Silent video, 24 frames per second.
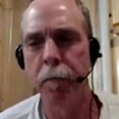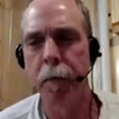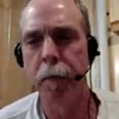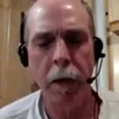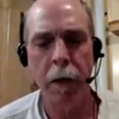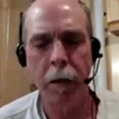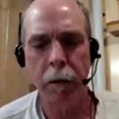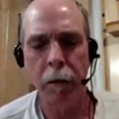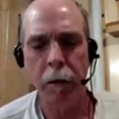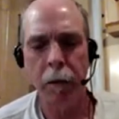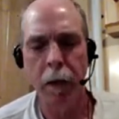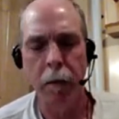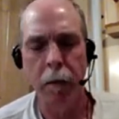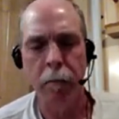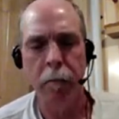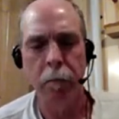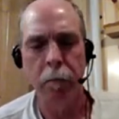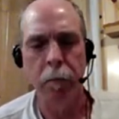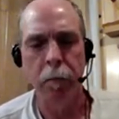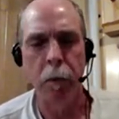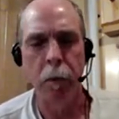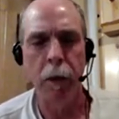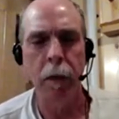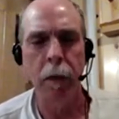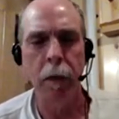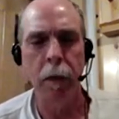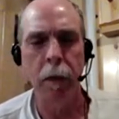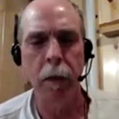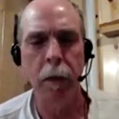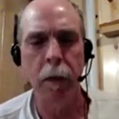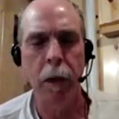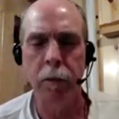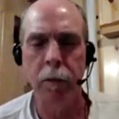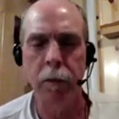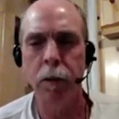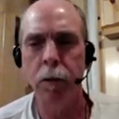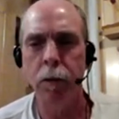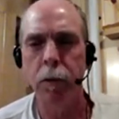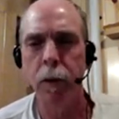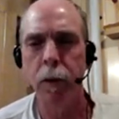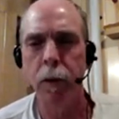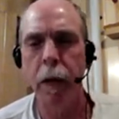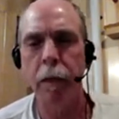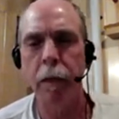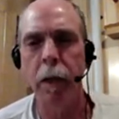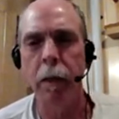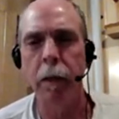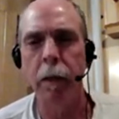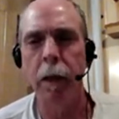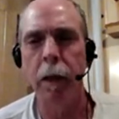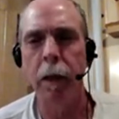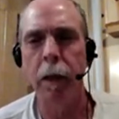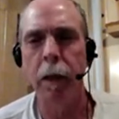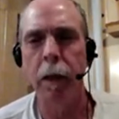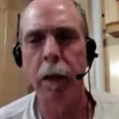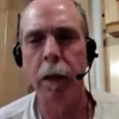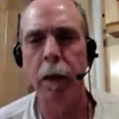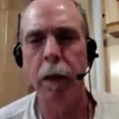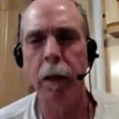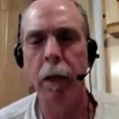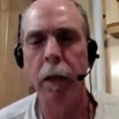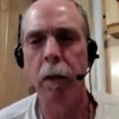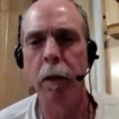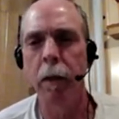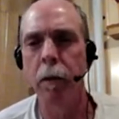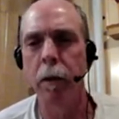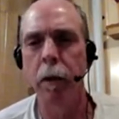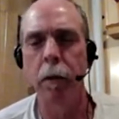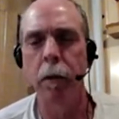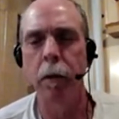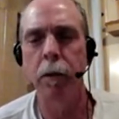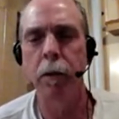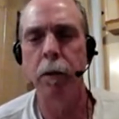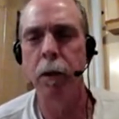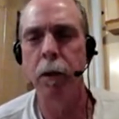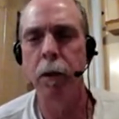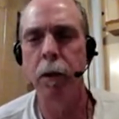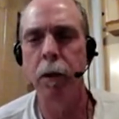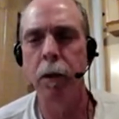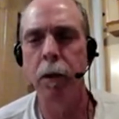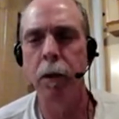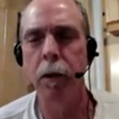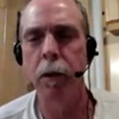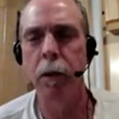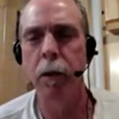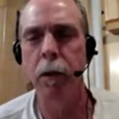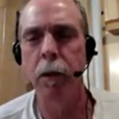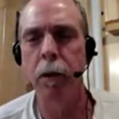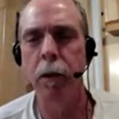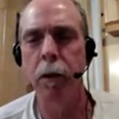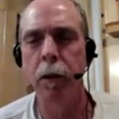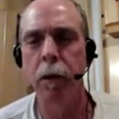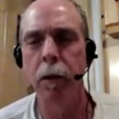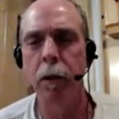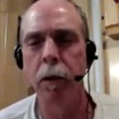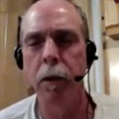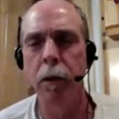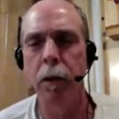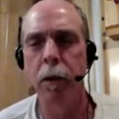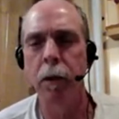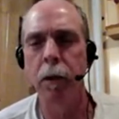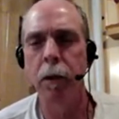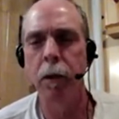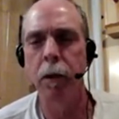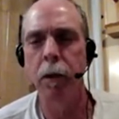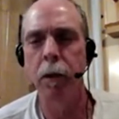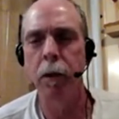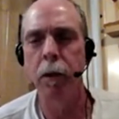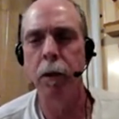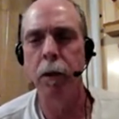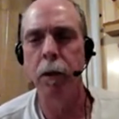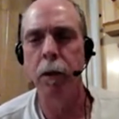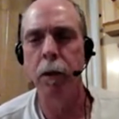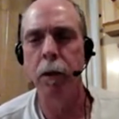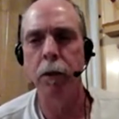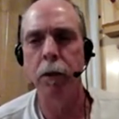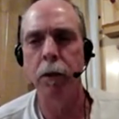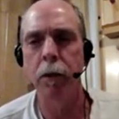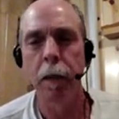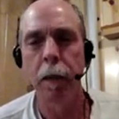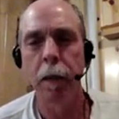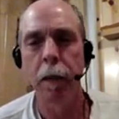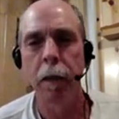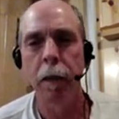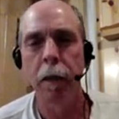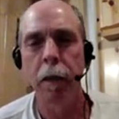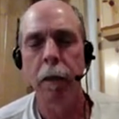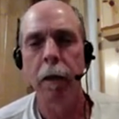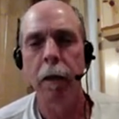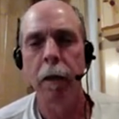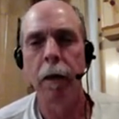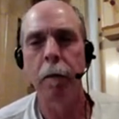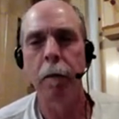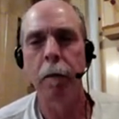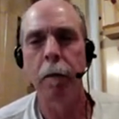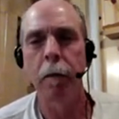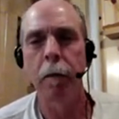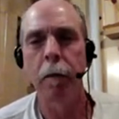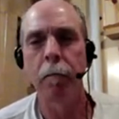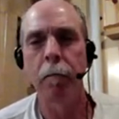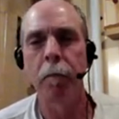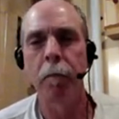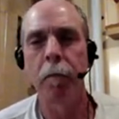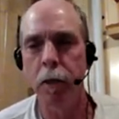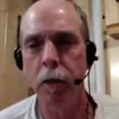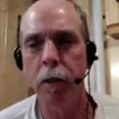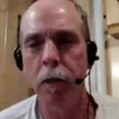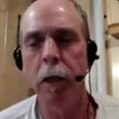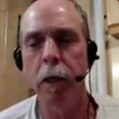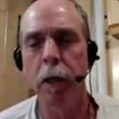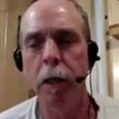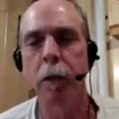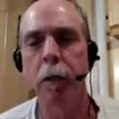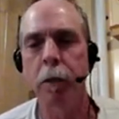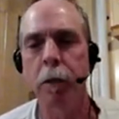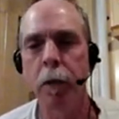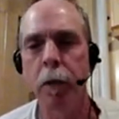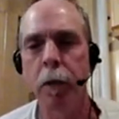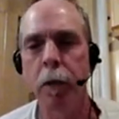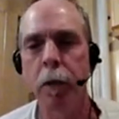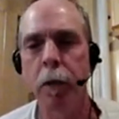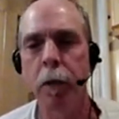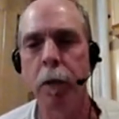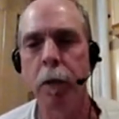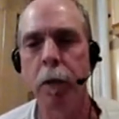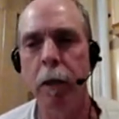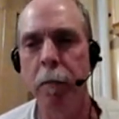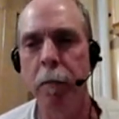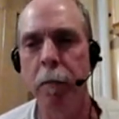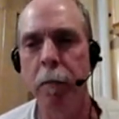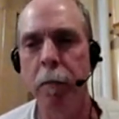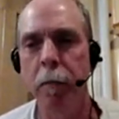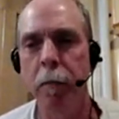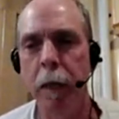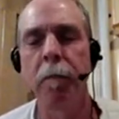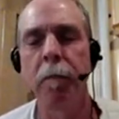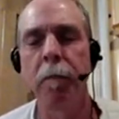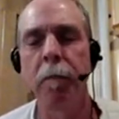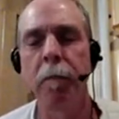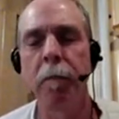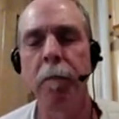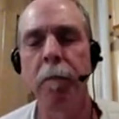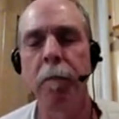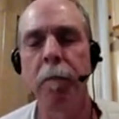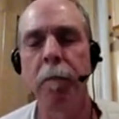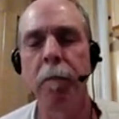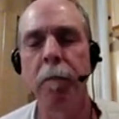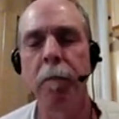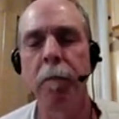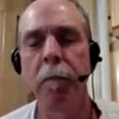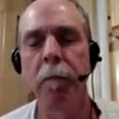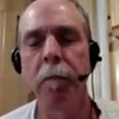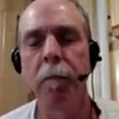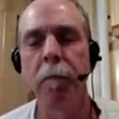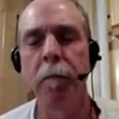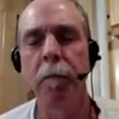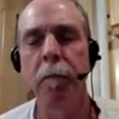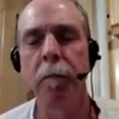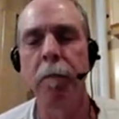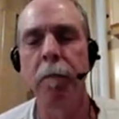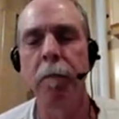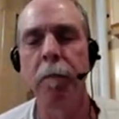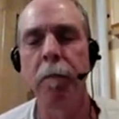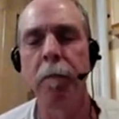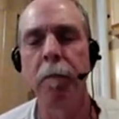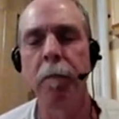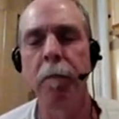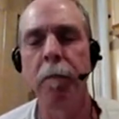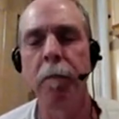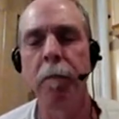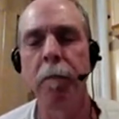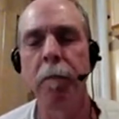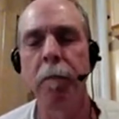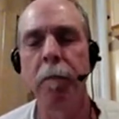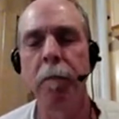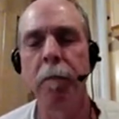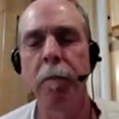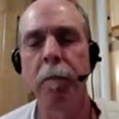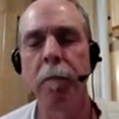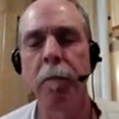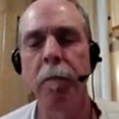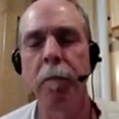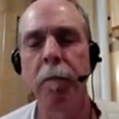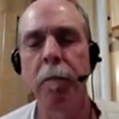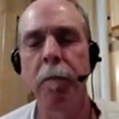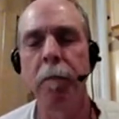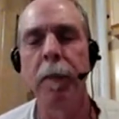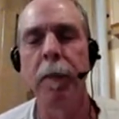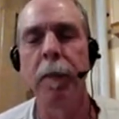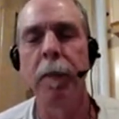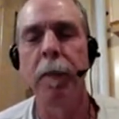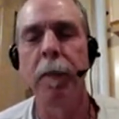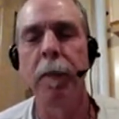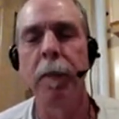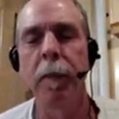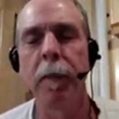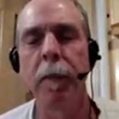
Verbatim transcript: and so I thought, well, I'll just track that coyote. They're they're just they're not going to hurt me. Um, they're just keeping track of me. And I was looking for my owl,